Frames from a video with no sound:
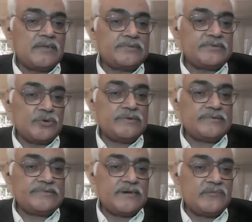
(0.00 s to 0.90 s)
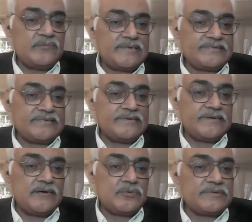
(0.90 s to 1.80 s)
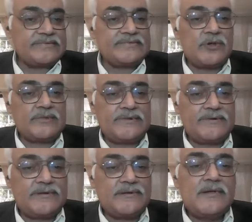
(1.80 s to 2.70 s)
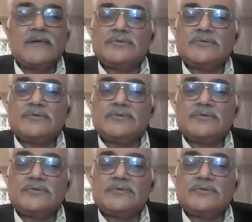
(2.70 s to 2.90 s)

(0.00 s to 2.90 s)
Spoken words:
And so is the West India versus North India.